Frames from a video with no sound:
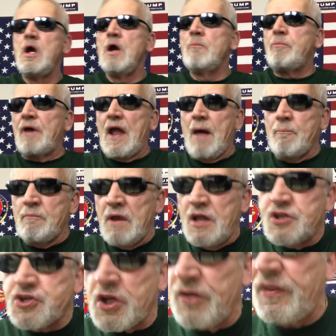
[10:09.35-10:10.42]
but I
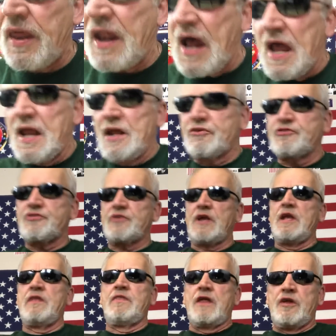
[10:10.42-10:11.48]
mentioned that I had
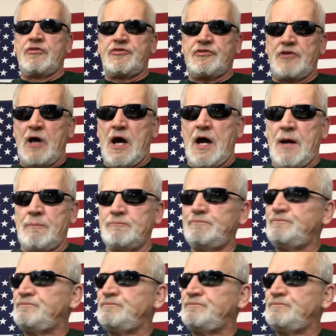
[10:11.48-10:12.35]
seen this thing